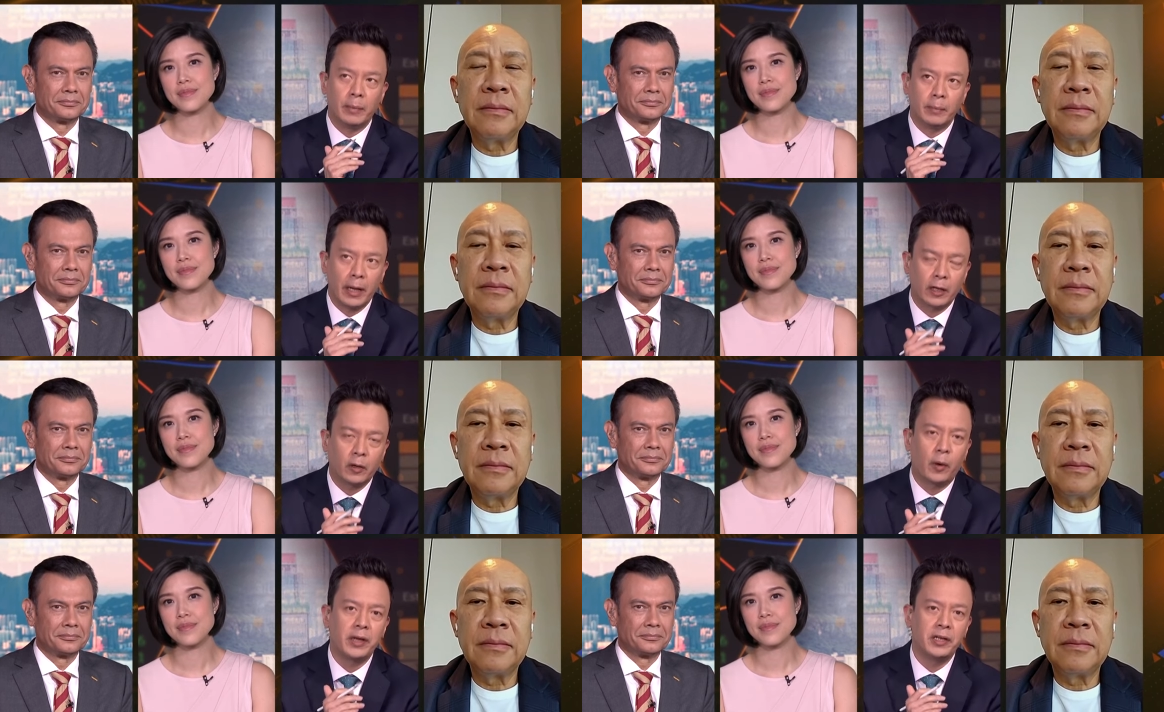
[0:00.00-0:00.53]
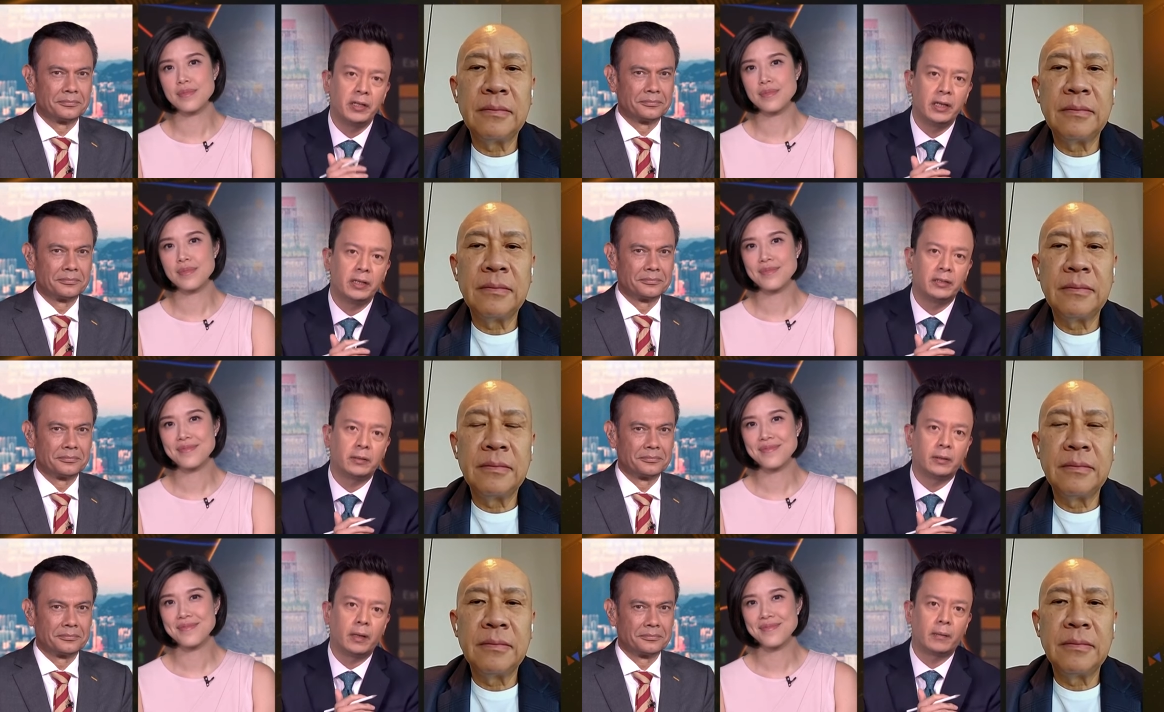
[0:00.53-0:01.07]
Speaker 1: My question
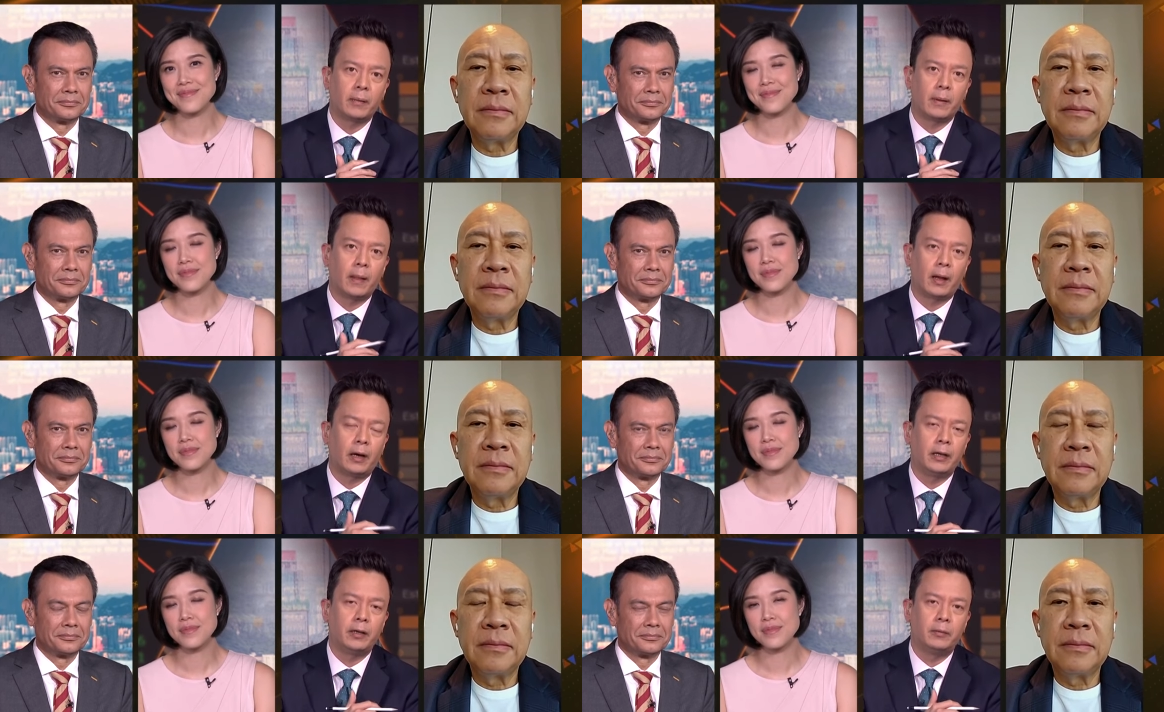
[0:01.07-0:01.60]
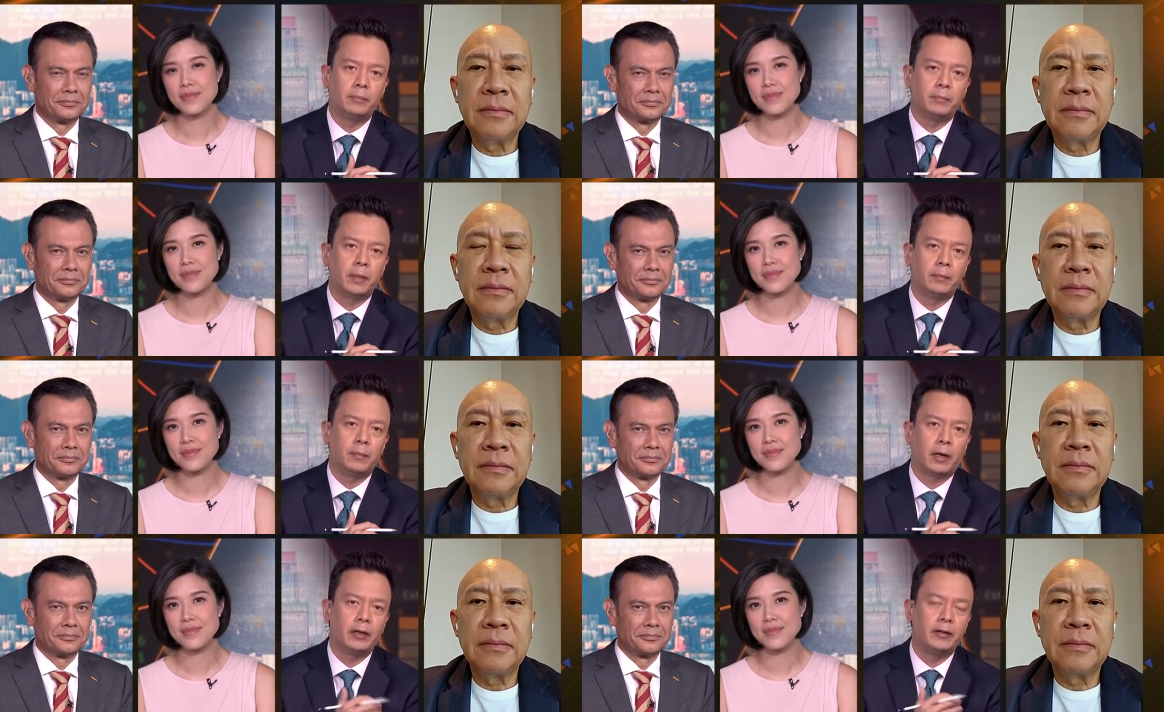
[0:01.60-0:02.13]
is, are you
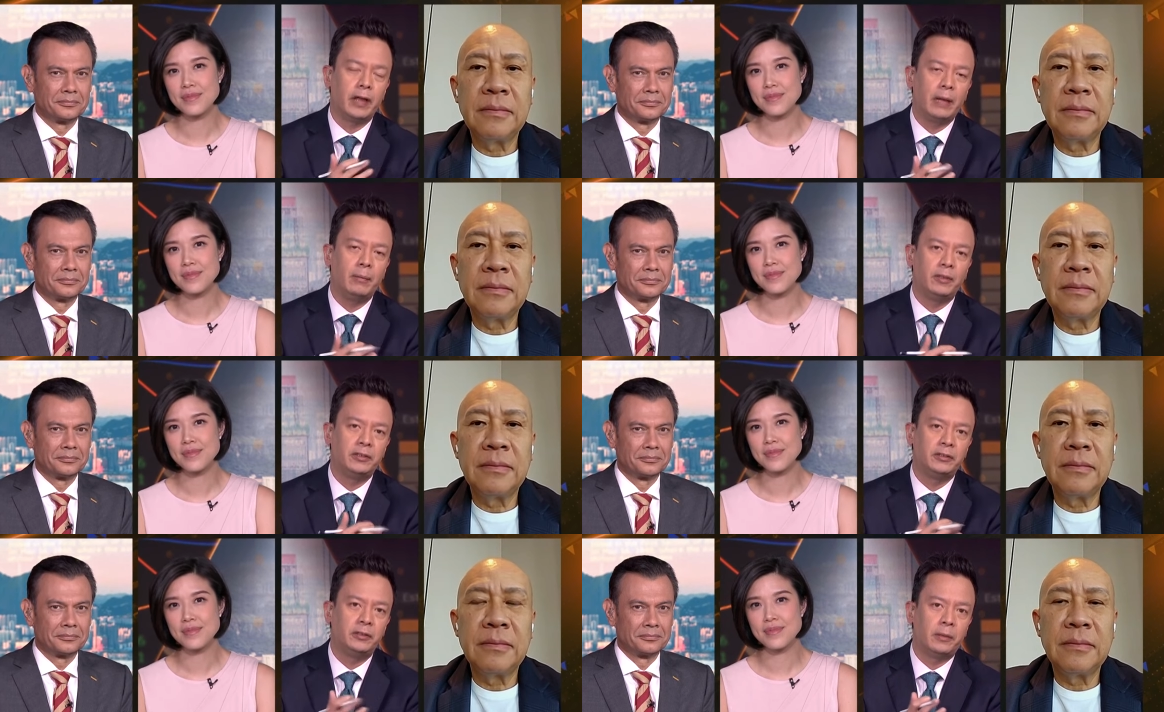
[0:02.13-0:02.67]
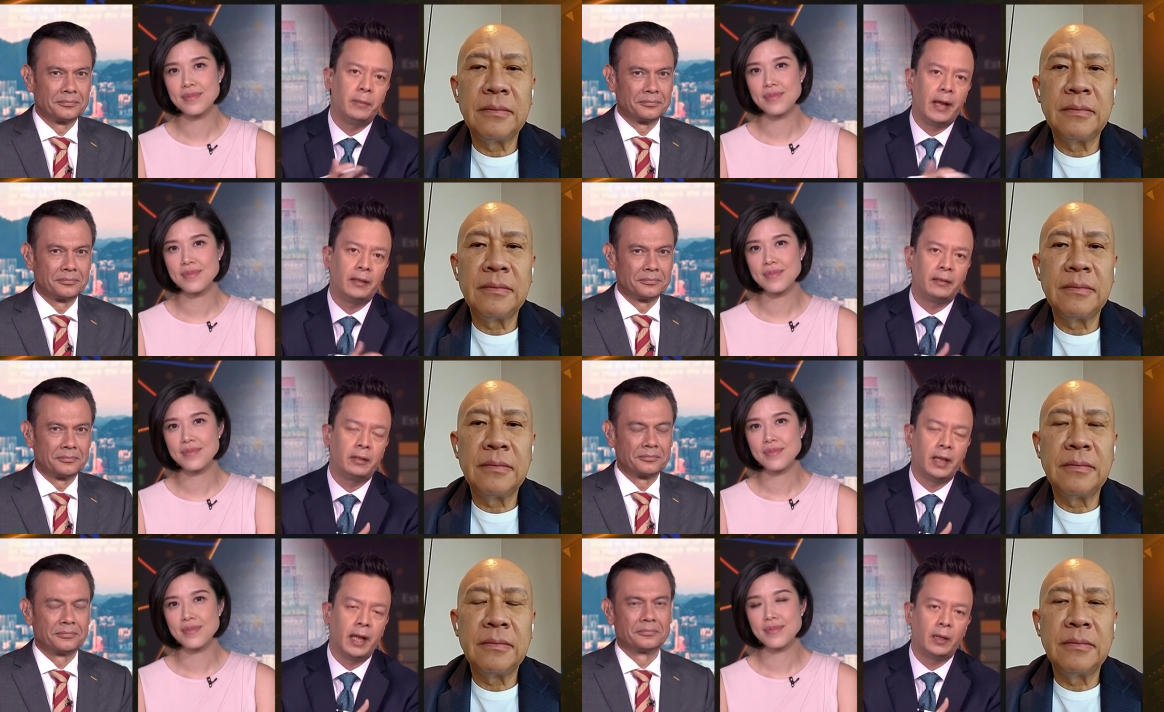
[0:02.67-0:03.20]
able to do the
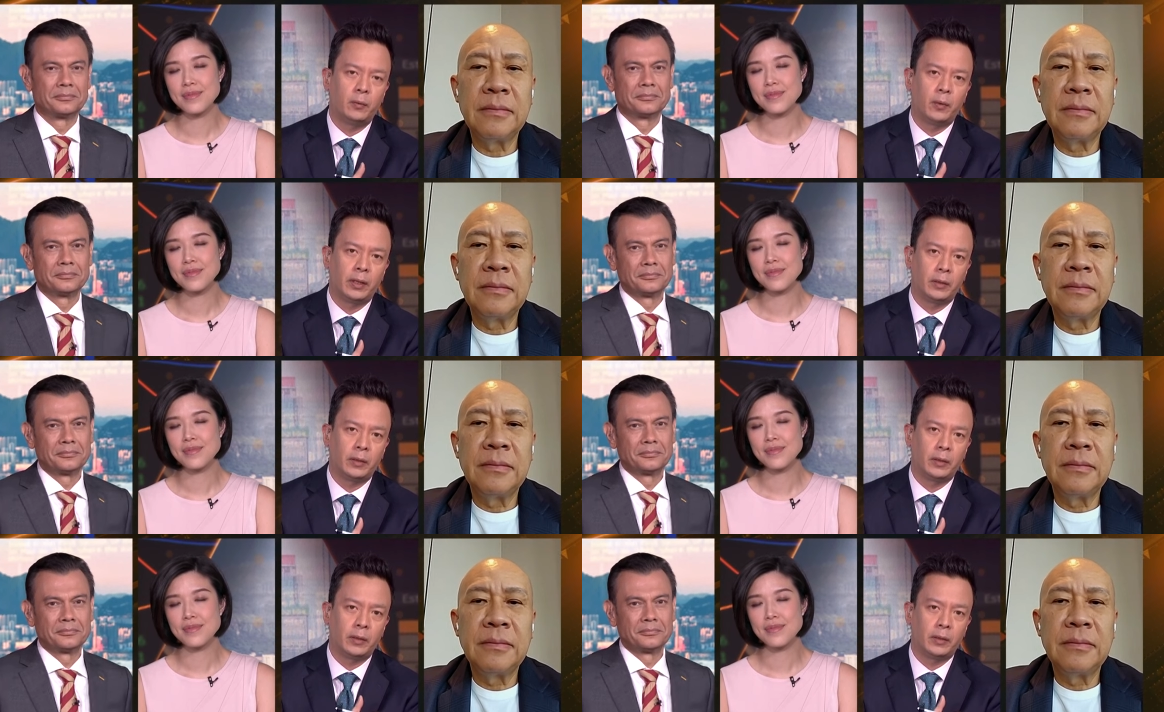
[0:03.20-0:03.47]
math on that?